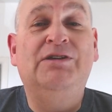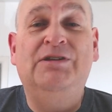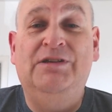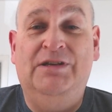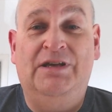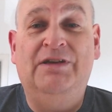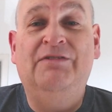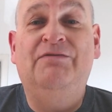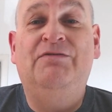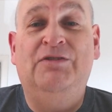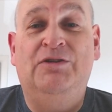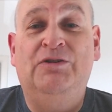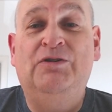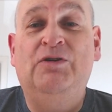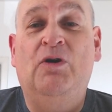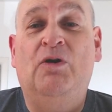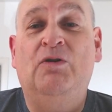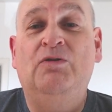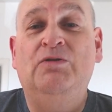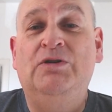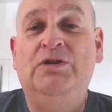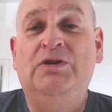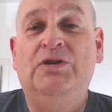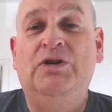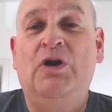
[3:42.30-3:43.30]
If you know,
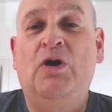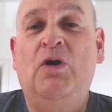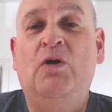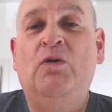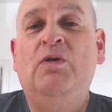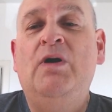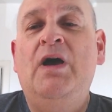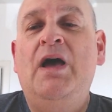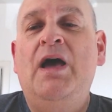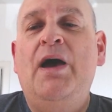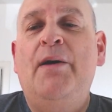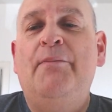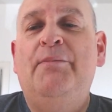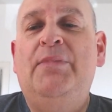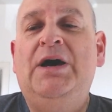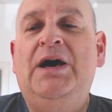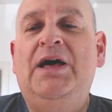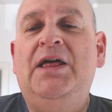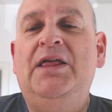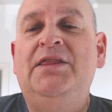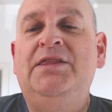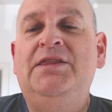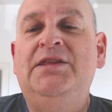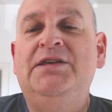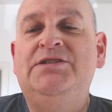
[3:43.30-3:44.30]
you know.
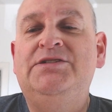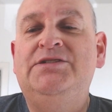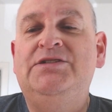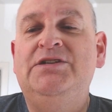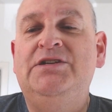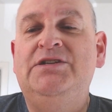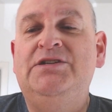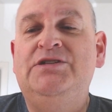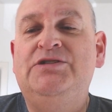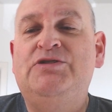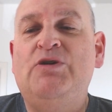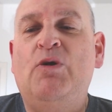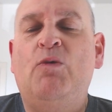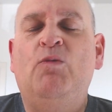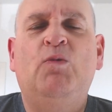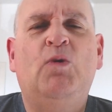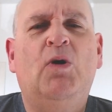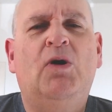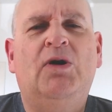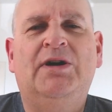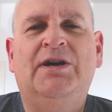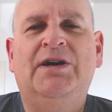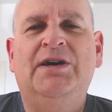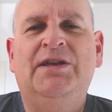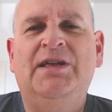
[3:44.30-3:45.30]
But this is
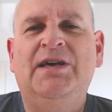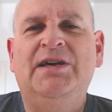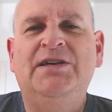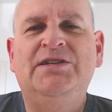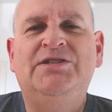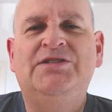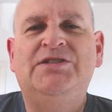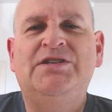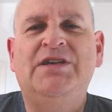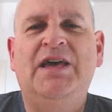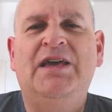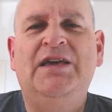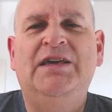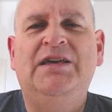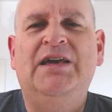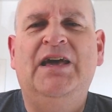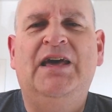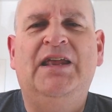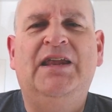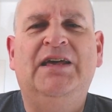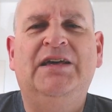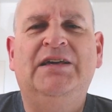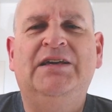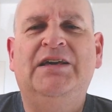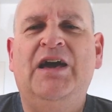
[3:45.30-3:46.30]
what can I say?
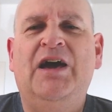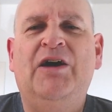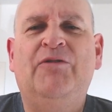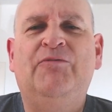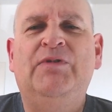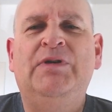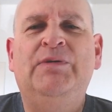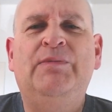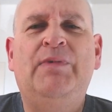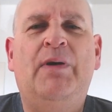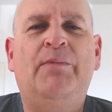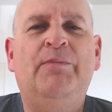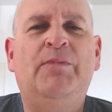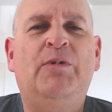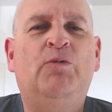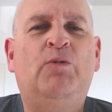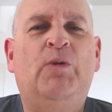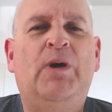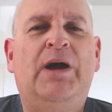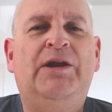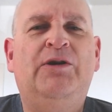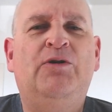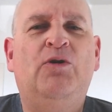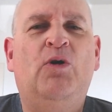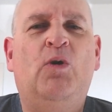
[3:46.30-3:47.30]
And I can't remember
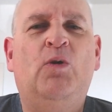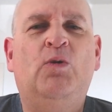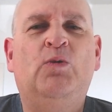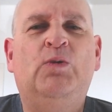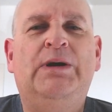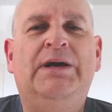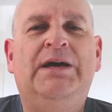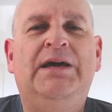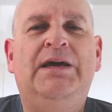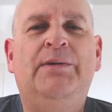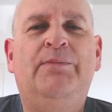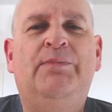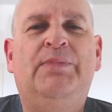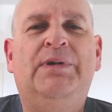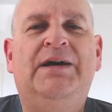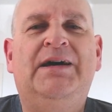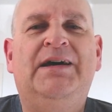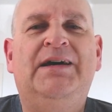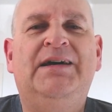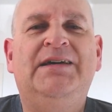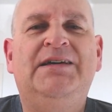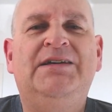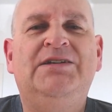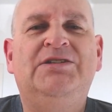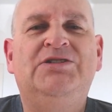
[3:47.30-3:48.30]
when or where,
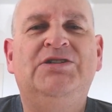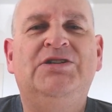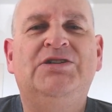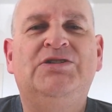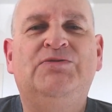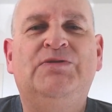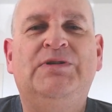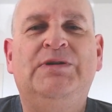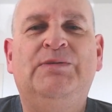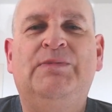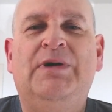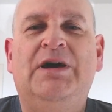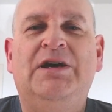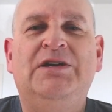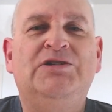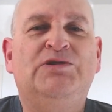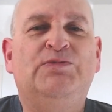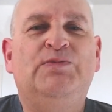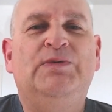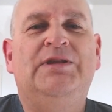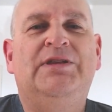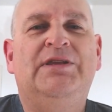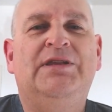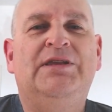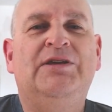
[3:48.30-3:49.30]
but it just reminds
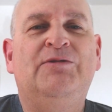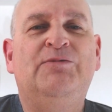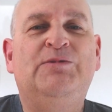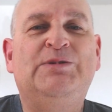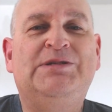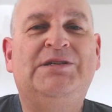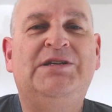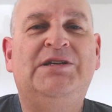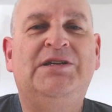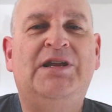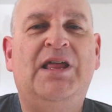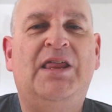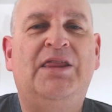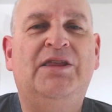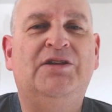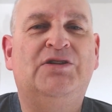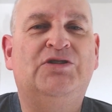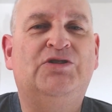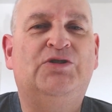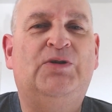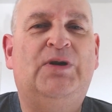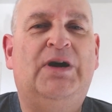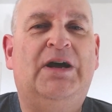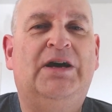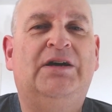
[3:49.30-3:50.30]
me that there was another
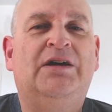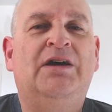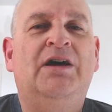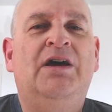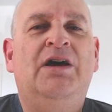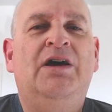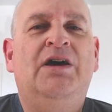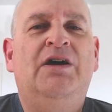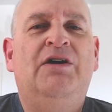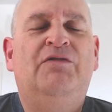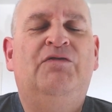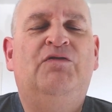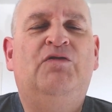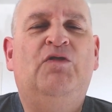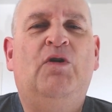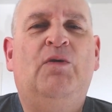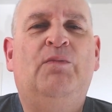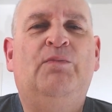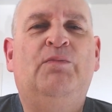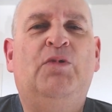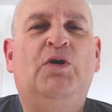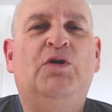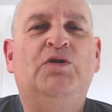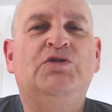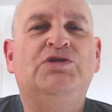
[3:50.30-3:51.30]
track
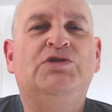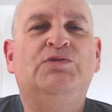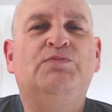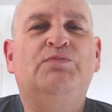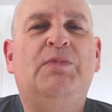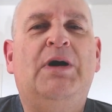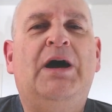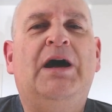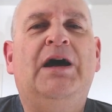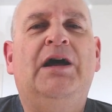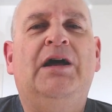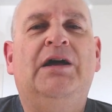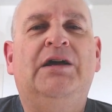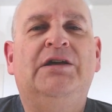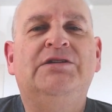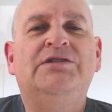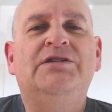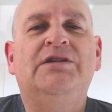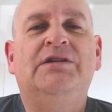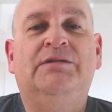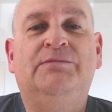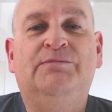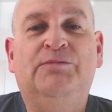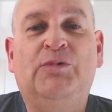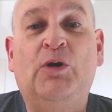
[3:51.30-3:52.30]
from Boz Bass
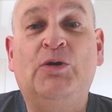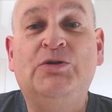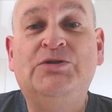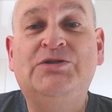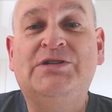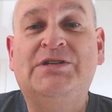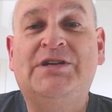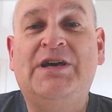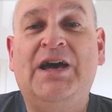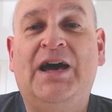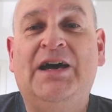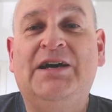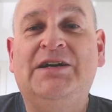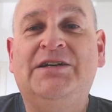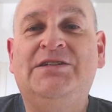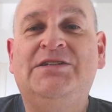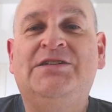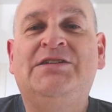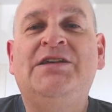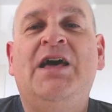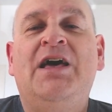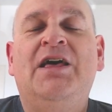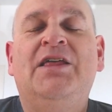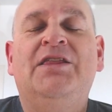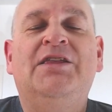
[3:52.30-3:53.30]
and Boz
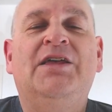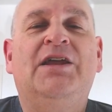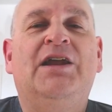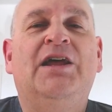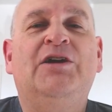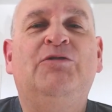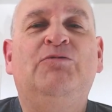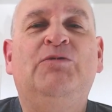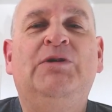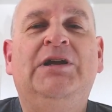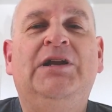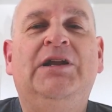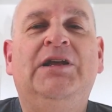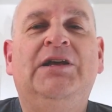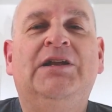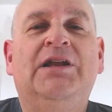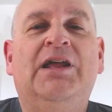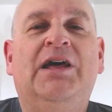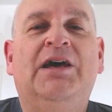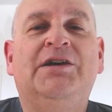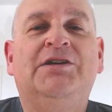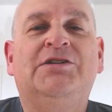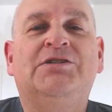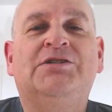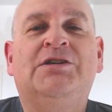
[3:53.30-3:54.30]
Scaggs that I really
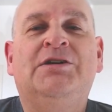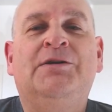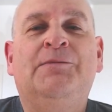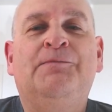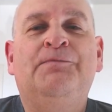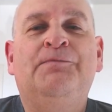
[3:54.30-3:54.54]
liked.